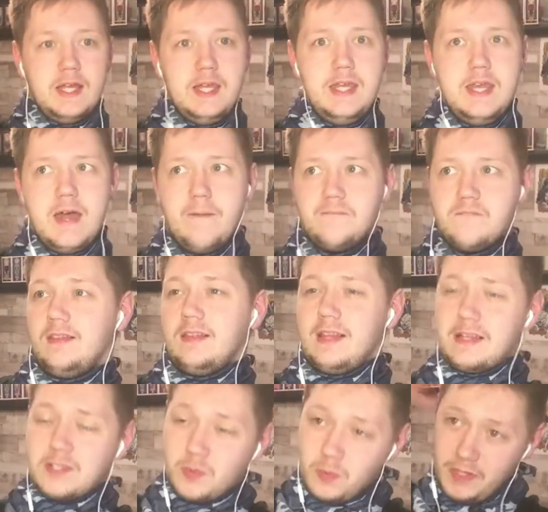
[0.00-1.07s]
yeah,
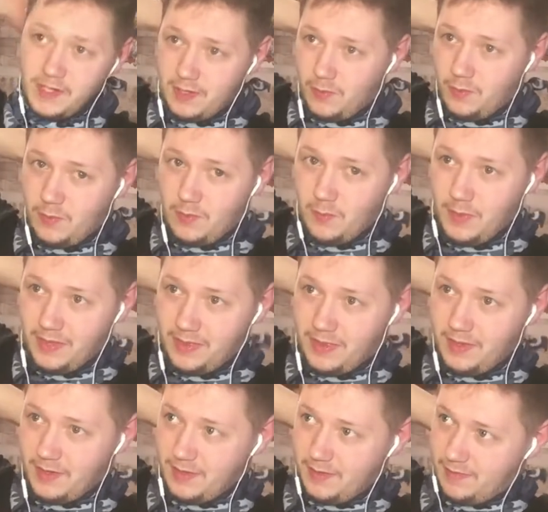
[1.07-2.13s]
last week with
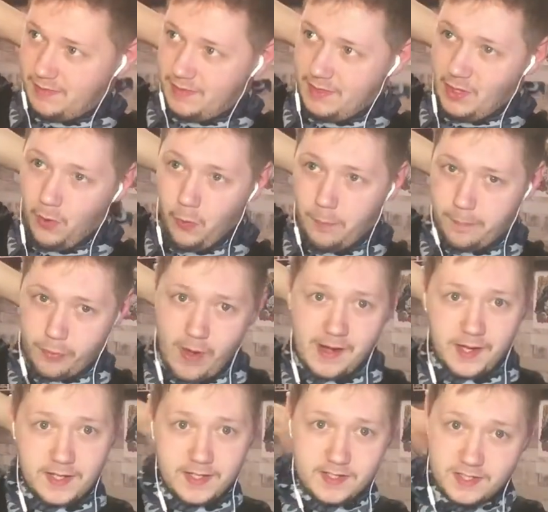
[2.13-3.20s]
the whole
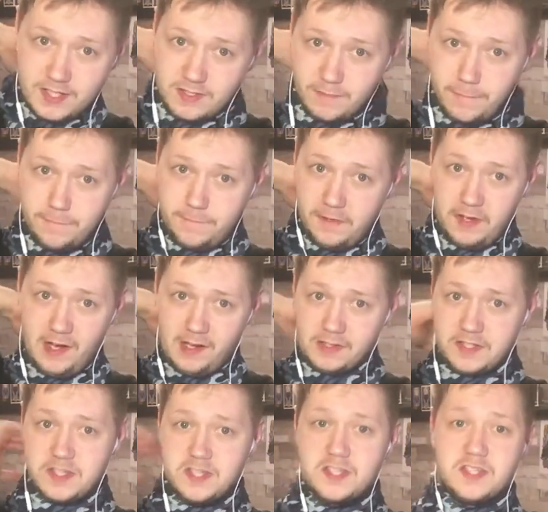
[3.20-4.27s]
brackets
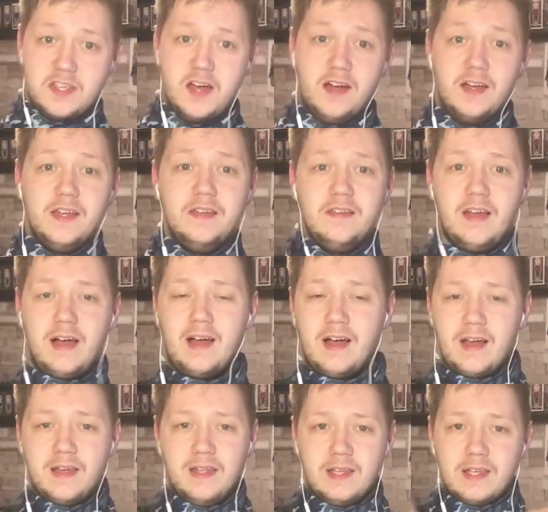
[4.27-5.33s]
finale starting,
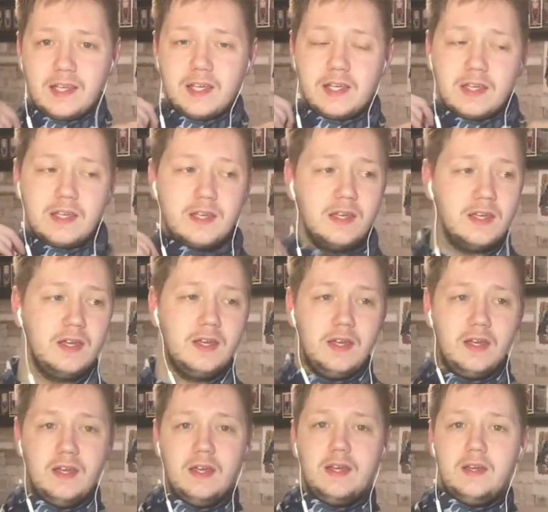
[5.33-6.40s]
I
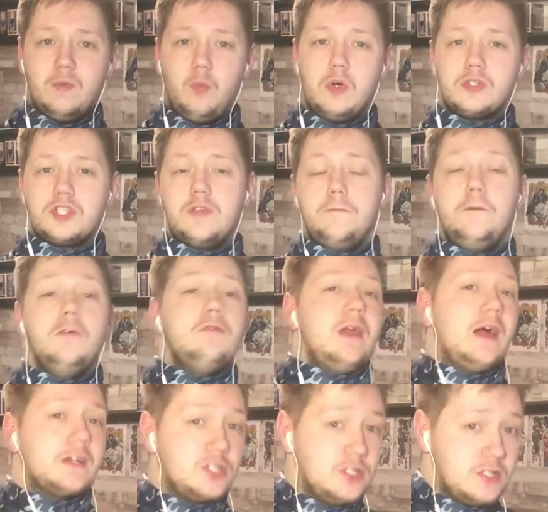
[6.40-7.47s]
watched a few
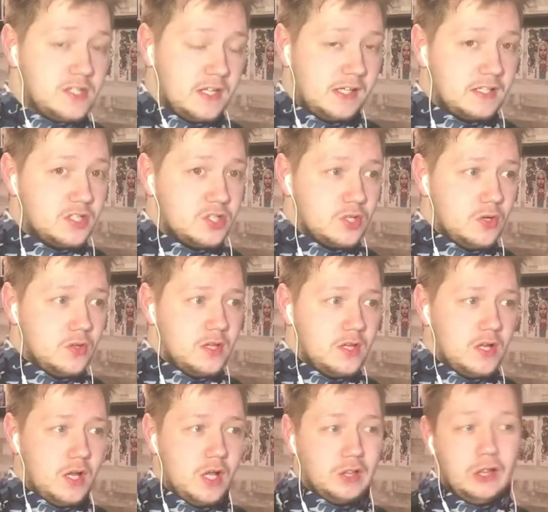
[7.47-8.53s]
reactions, and I saw
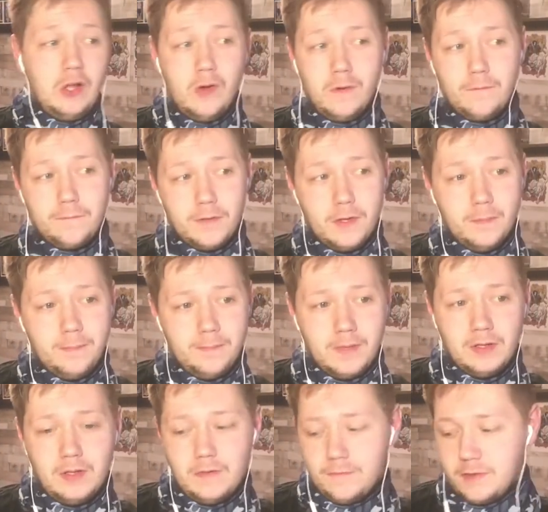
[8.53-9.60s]
that a lot of
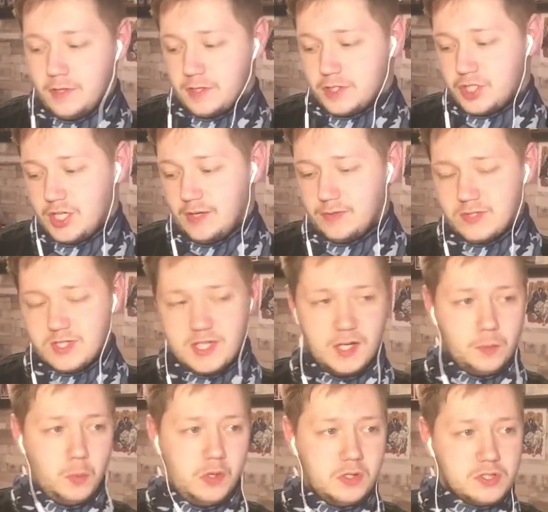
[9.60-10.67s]
the channels that
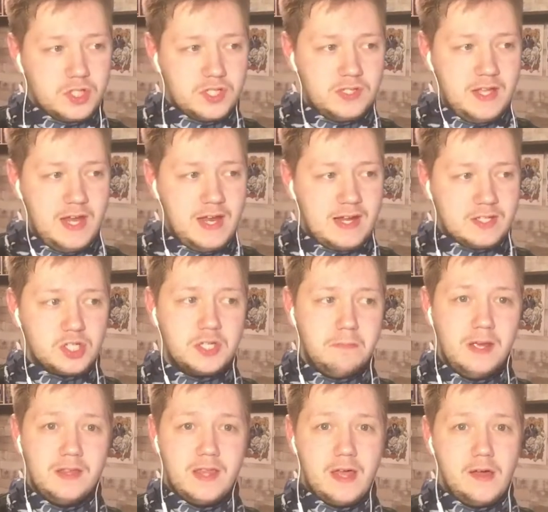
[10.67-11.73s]
I watched, they actually
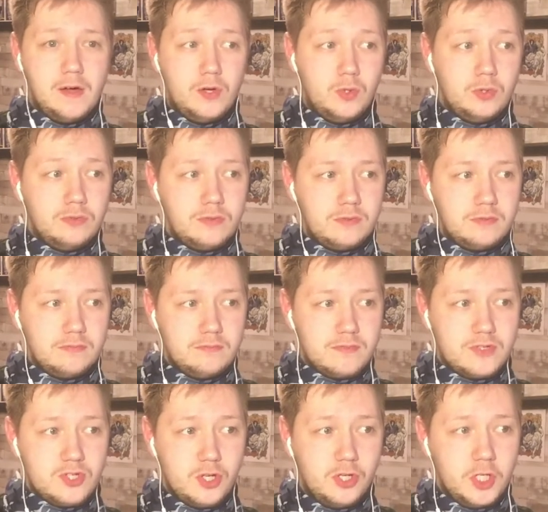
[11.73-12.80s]
made their own
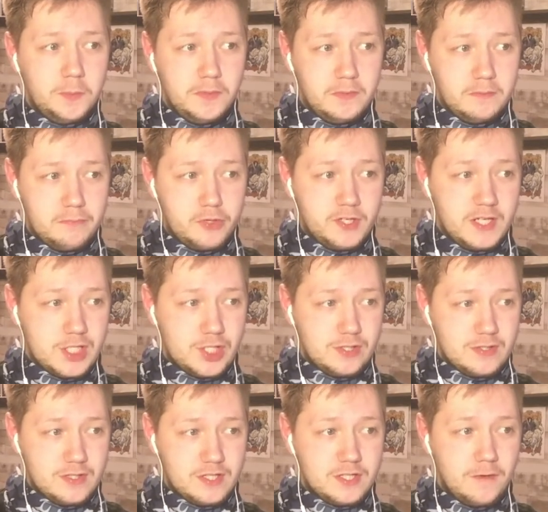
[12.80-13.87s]
tournament
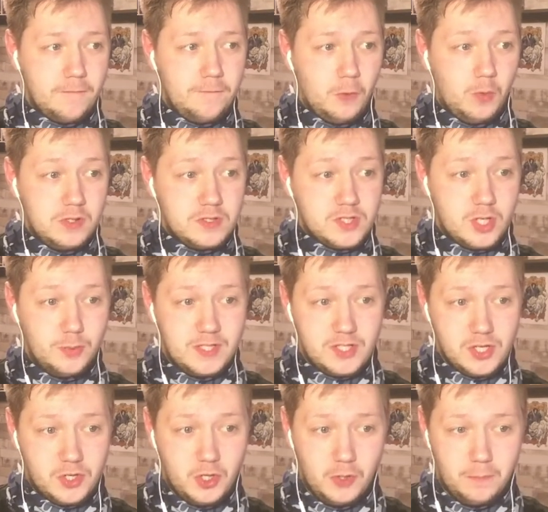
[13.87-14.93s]
predictions for what's going
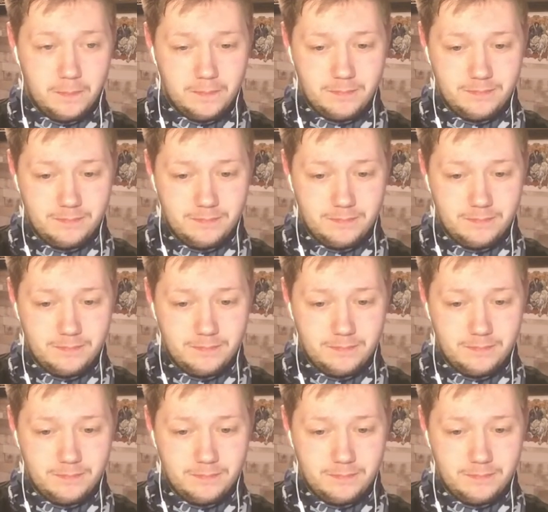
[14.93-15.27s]
to come.